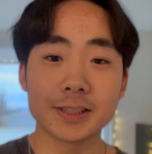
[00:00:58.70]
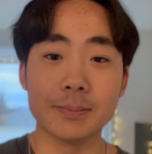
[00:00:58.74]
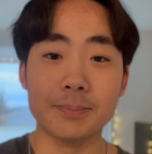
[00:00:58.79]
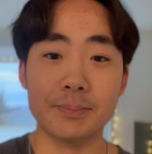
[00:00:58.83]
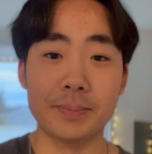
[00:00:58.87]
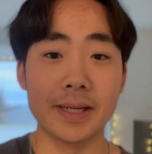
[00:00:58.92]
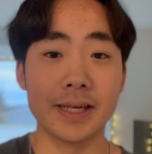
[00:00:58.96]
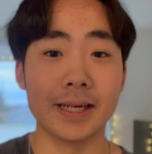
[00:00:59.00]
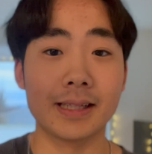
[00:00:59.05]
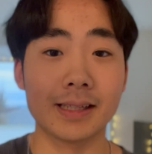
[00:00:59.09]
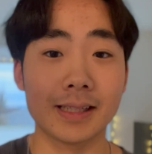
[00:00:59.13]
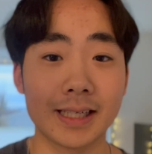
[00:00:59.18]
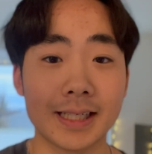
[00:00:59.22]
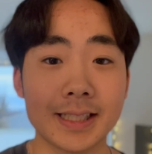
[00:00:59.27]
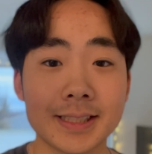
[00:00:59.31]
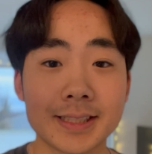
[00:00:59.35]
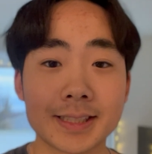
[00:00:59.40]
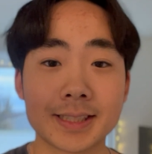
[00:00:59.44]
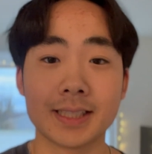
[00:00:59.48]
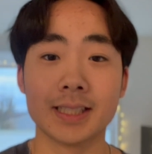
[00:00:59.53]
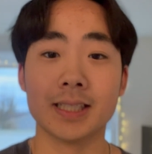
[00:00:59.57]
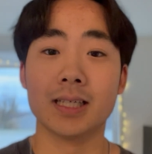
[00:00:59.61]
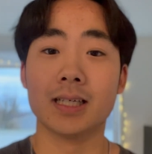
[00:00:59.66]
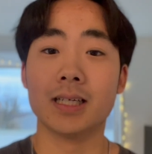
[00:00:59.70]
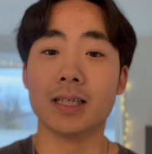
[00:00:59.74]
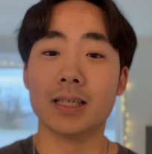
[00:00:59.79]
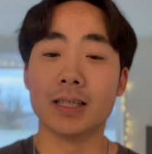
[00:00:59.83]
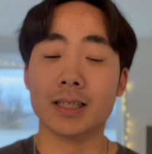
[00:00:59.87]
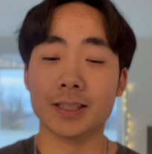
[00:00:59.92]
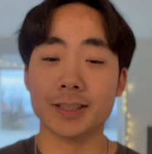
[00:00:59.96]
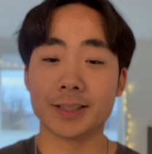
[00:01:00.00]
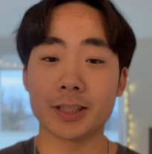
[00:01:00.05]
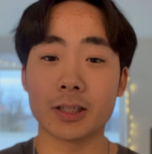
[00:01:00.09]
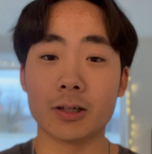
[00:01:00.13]
big list.
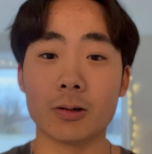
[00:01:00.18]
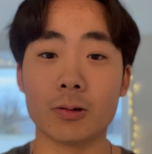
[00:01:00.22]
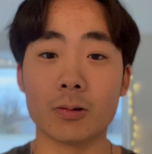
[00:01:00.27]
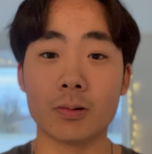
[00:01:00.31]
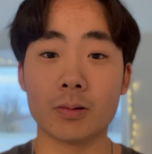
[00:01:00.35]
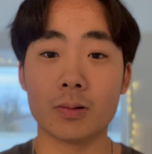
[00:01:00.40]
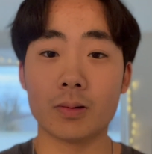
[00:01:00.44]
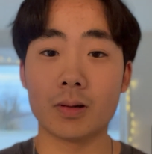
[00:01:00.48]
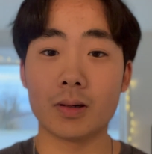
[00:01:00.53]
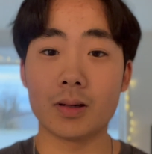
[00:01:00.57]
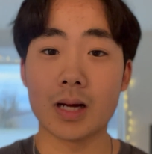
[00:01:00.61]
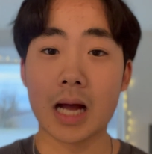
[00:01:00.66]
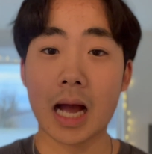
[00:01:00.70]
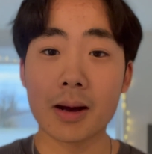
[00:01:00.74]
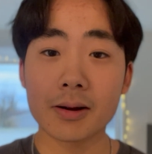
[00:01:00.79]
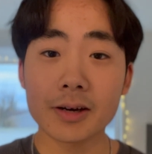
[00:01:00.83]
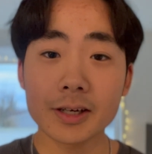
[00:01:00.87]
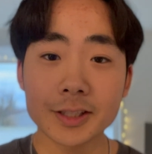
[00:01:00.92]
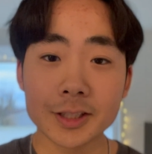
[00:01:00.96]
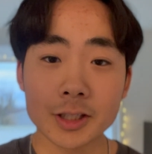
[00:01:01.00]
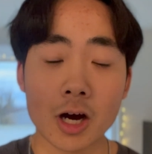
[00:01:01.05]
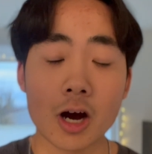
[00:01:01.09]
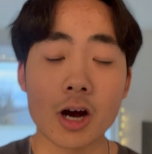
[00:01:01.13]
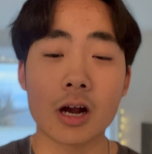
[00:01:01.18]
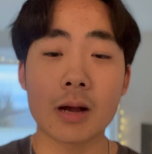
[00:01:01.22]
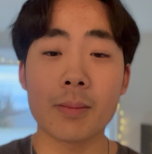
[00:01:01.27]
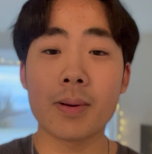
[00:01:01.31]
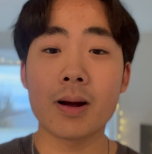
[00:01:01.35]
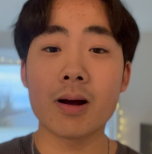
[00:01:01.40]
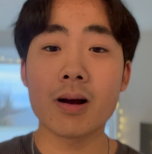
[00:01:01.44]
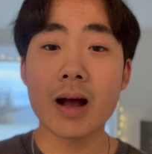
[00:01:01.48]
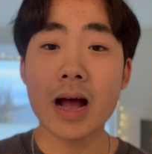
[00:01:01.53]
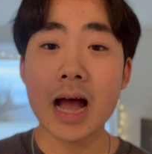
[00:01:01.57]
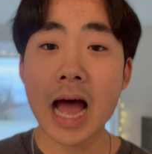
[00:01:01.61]
So I'm going to talk
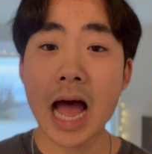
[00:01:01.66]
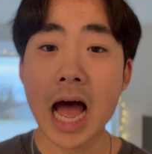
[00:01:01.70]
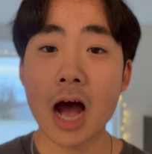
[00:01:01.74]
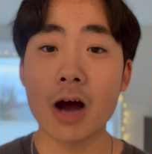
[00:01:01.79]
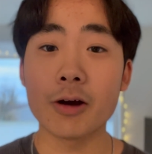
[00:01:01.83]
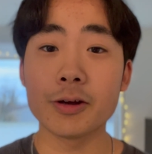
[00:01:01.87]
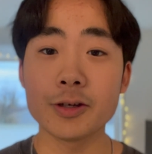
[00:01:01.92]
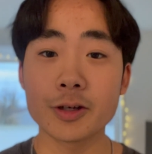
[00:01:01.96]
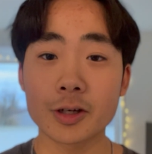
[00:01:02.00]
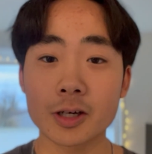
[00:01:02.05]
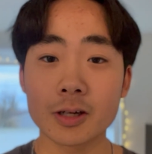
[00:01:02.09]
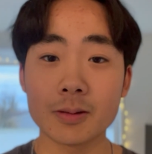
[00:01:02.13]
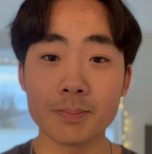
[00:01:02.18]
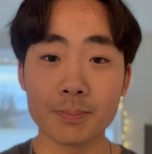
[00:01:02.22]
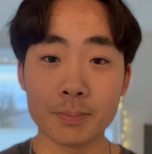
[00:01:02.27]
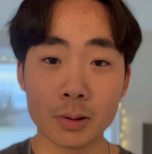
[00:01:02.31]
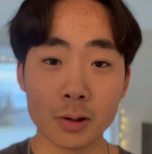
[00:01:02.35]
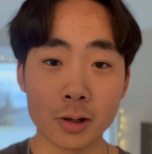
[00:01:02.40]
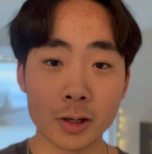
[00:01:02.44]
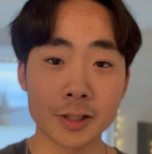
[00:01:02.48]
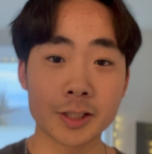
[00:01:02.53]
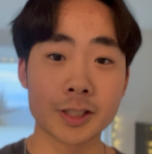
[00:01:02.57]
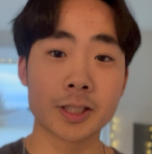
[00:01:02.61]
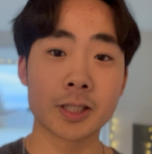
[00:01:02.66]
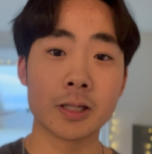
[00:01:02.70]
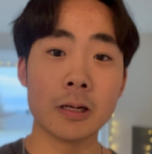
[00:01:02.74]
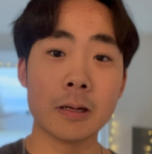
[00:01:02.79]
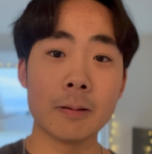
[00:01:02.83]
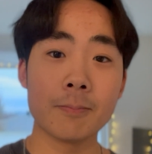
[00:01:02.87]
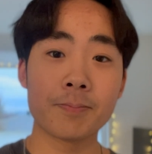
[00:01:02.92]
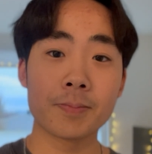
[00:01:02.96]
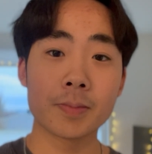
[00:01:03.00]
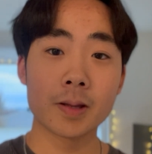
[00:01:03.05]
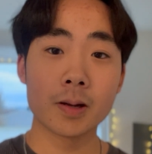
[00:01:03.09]
about how you can put
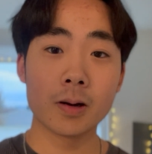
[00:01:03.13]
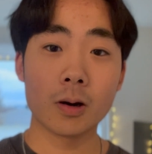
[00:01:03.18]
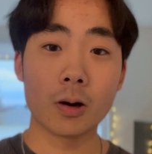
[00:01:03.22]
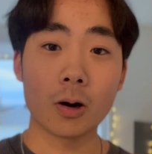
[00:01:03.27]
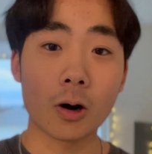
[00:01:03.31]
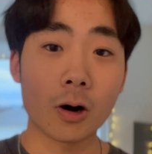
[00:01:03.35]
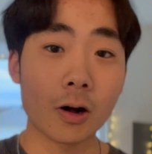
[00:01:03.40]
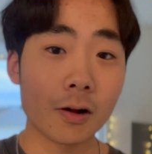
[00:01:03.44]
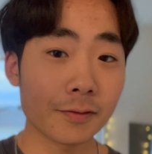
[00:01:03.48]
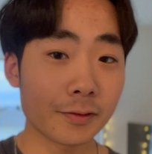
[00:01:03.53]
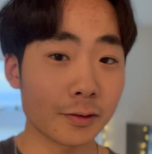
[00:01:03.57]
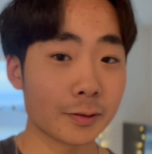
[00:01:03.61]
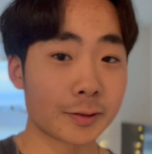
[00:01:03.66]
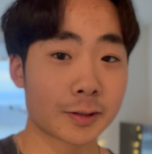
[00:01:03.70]
all those